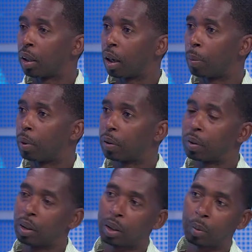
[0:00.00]

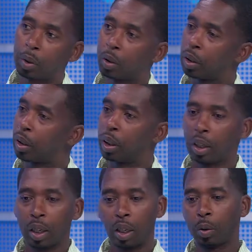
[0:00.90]
uplifting the community,
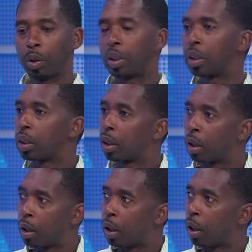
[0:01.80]
it was just a,
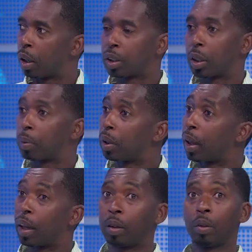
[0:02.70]
a something
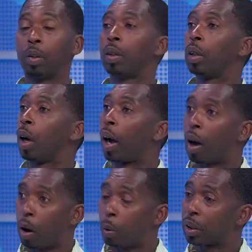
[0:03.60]
that I
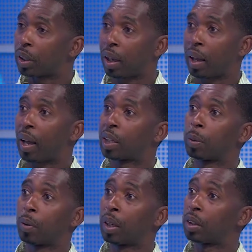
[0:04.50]
always had an
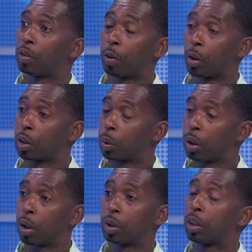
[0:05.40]
aspiration for as
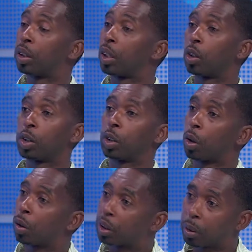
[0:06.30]
well to tell
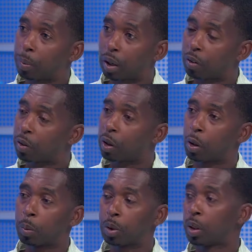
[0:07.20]
stories, to make
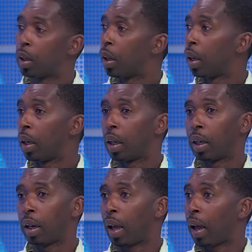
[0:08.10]
films.
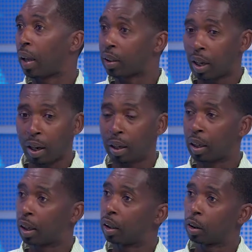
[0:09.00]
And as I
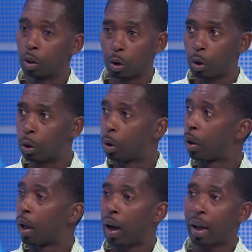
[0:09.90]
grew,
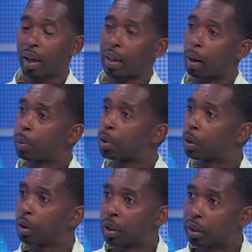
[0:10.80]
I had the
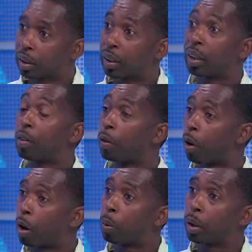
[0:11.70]
opportunity to get
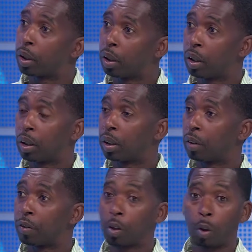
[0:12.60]
involved with
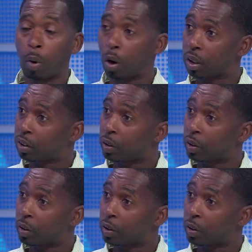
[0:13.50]
the Film Arts